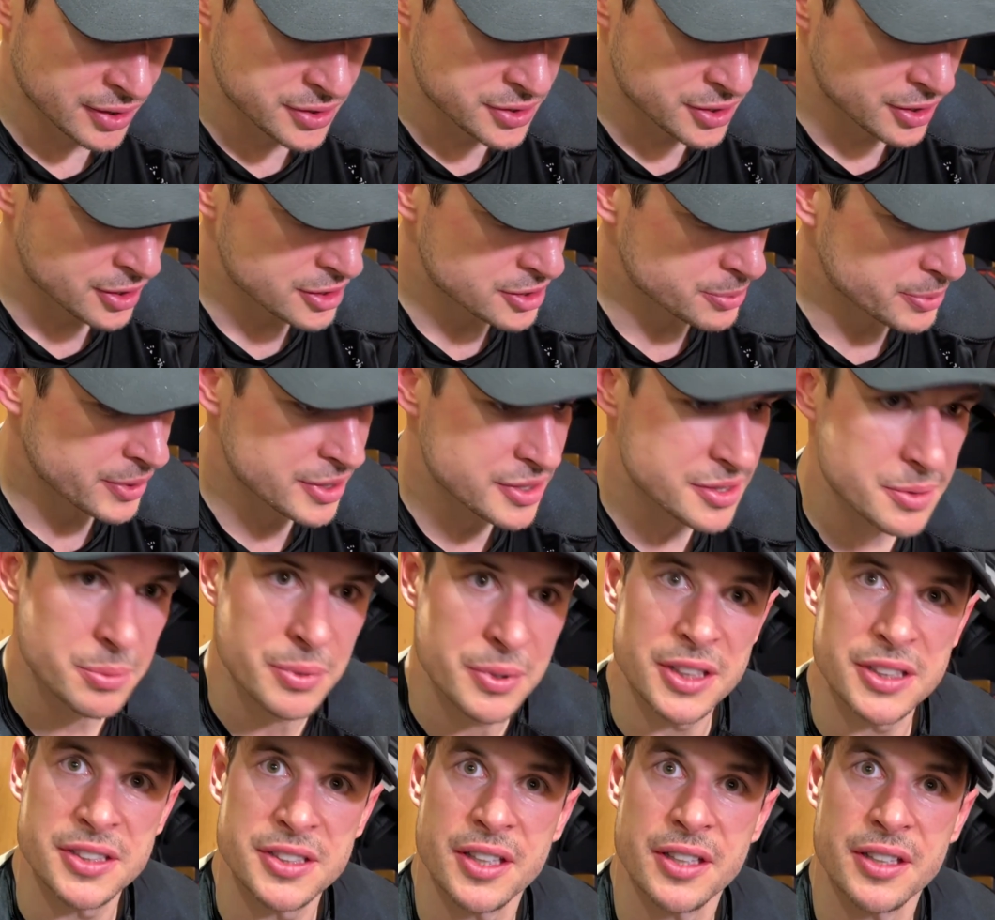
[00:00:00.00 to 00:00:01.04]
Jars made some
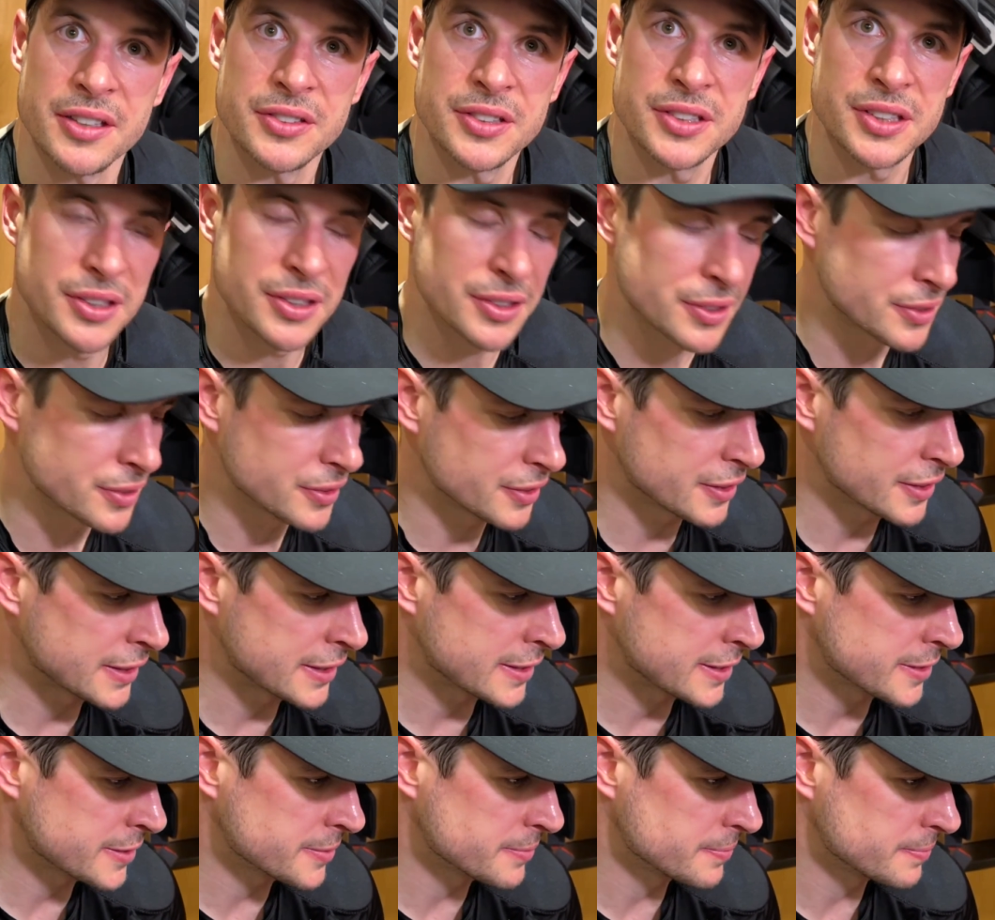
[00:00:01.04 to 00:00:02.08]
big saves. So,
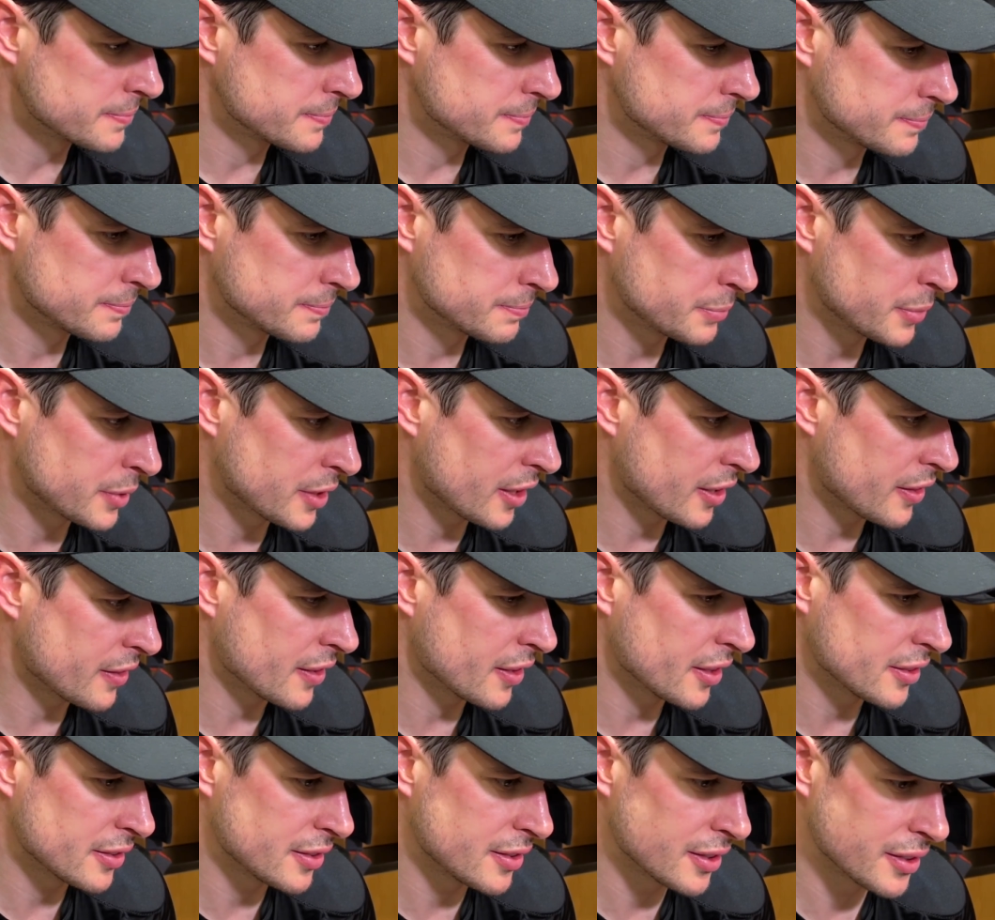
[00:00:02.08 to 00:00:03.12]
but I
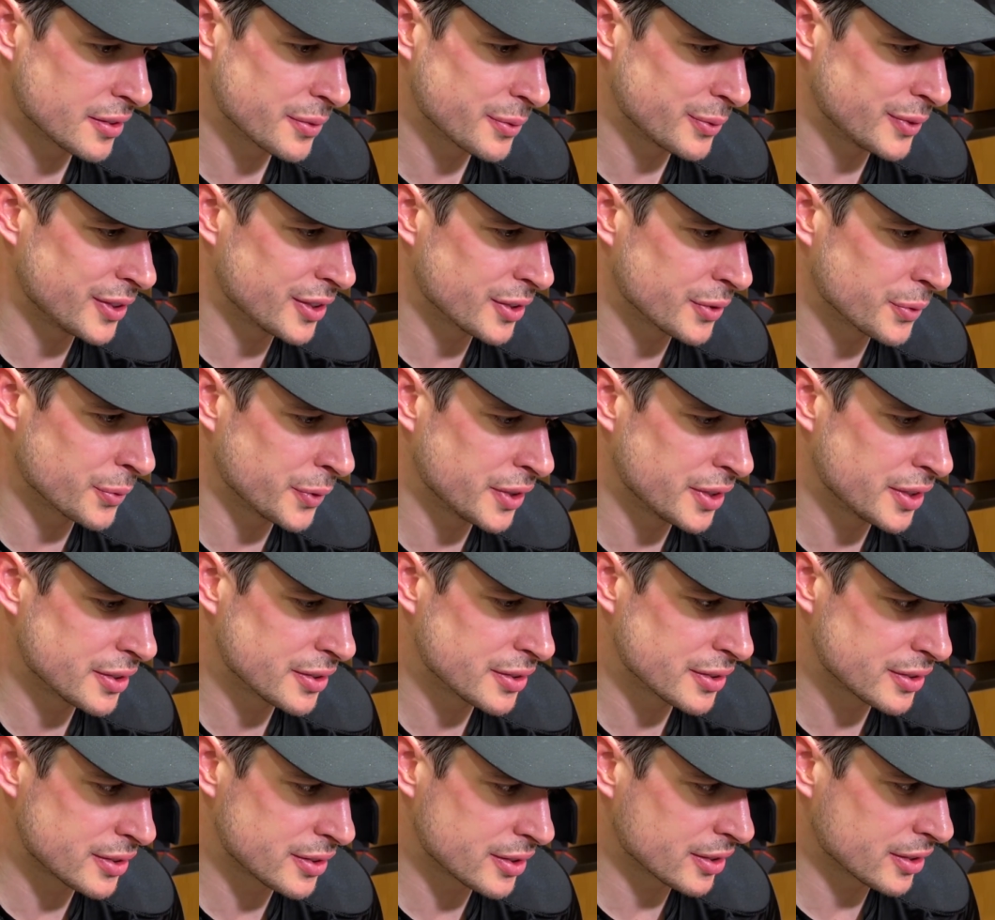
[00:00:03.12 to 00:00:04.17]
thought that, you know, we
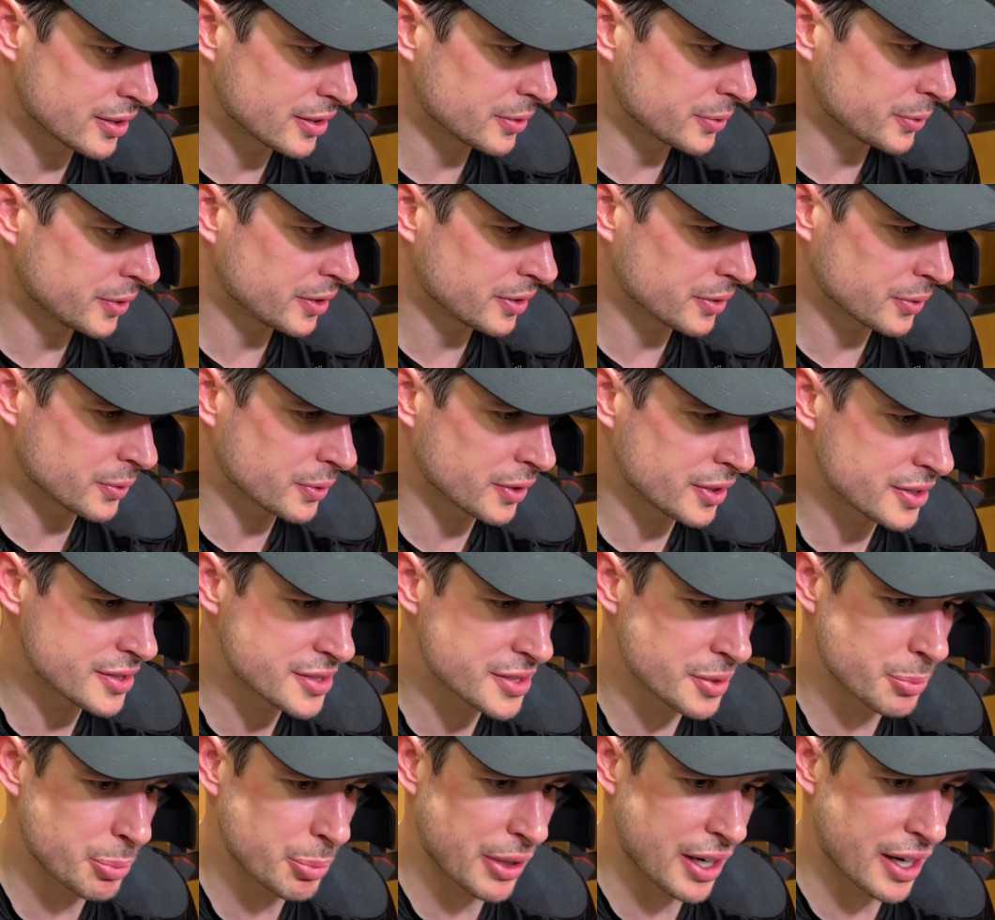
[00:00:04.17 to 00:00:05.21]
didn't quite
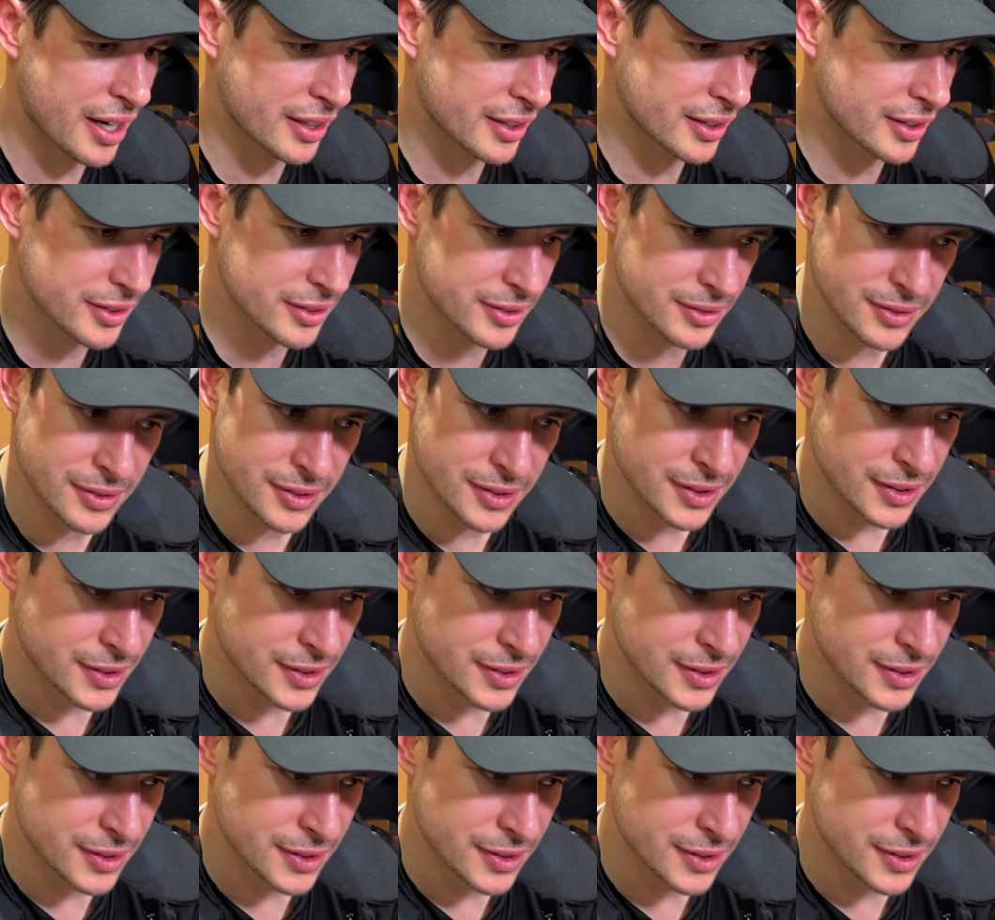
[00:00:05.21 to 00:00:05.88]
sit back. And,